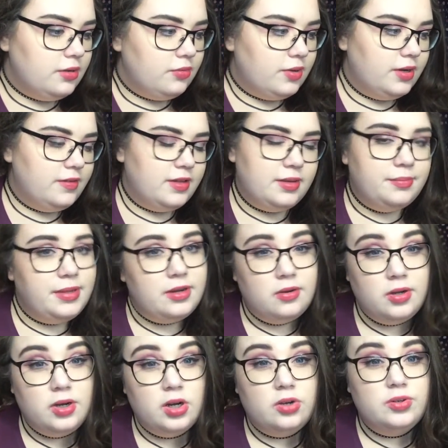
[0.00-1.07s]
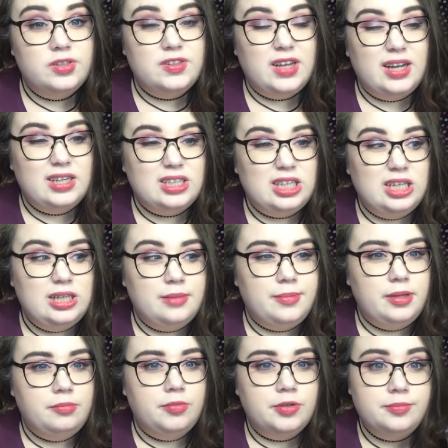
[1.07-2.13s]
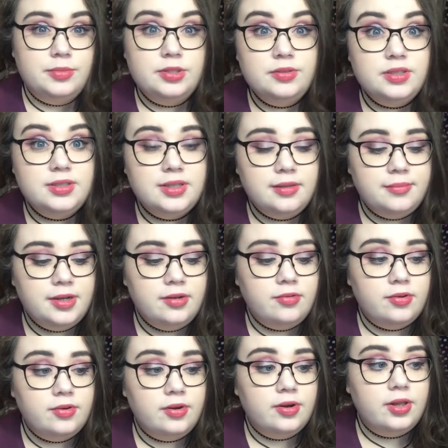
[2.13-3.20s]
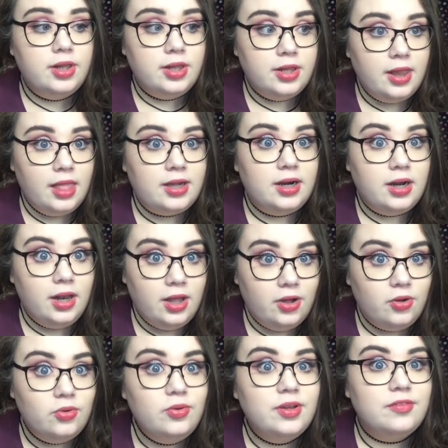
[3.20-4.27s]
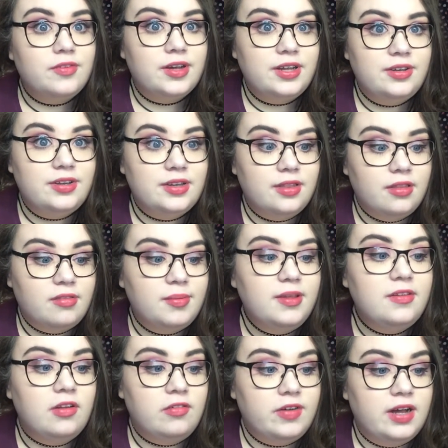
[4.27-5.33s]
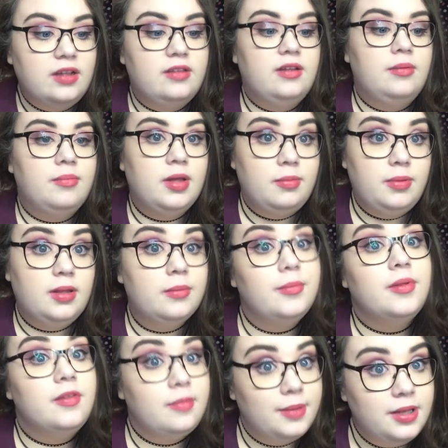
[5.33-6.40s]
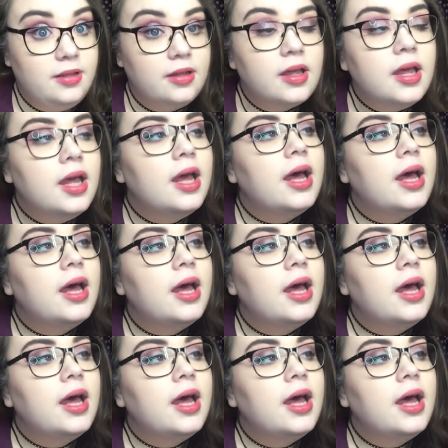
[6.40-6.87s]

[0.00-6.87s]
what is it, Mineral Glow. It's actually a bit more muted than the Mineral Glow. If I didn't speak so fast, I might be able to speak.